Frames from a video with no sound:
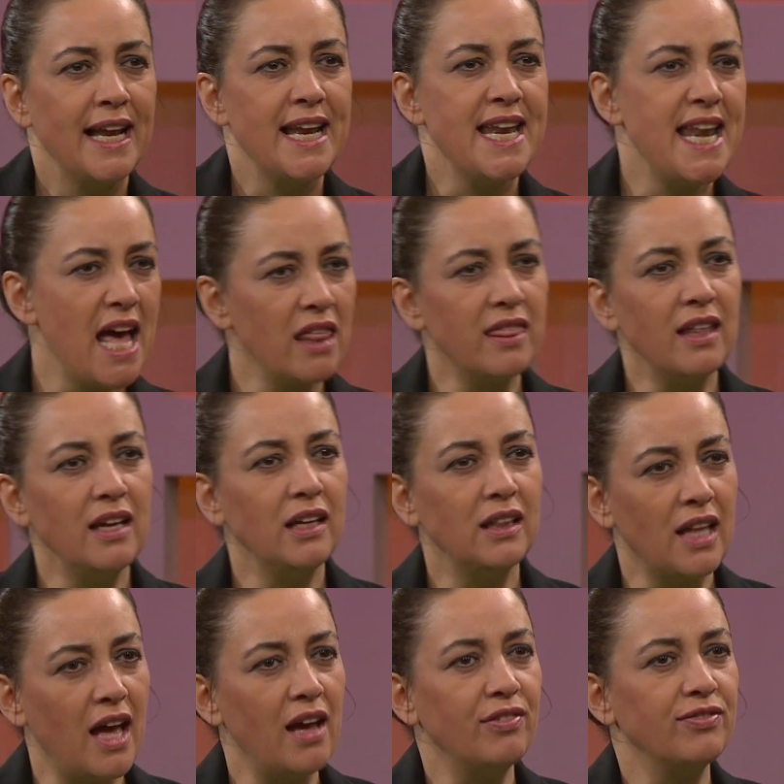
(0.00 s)
nothing
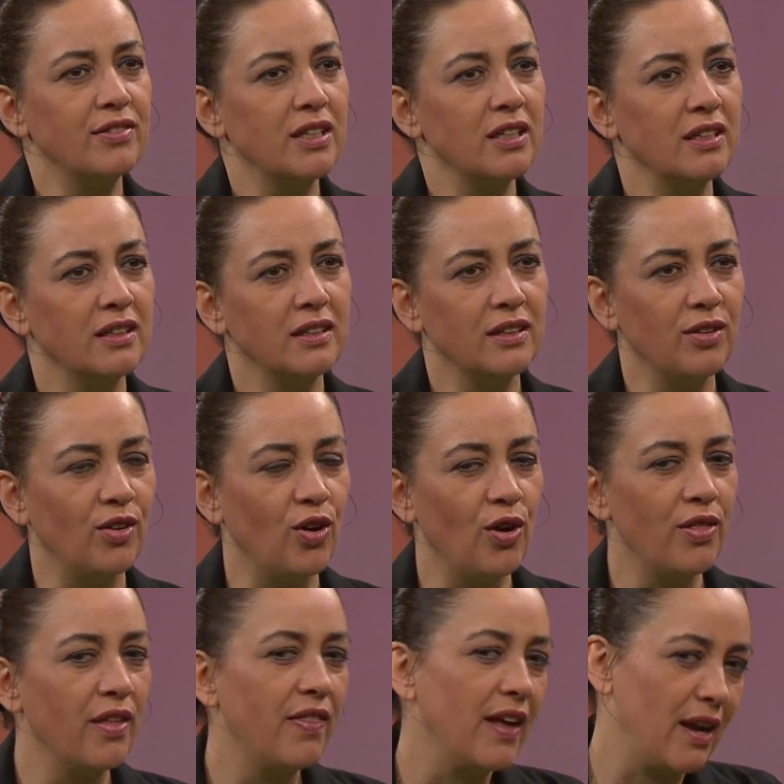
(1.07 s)
left
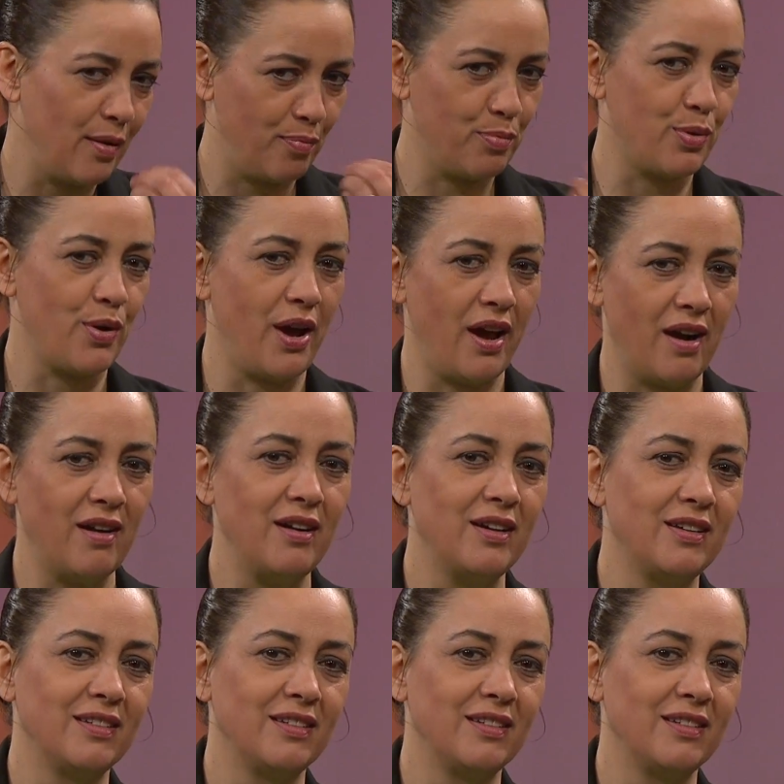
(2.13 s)
other than a prayer,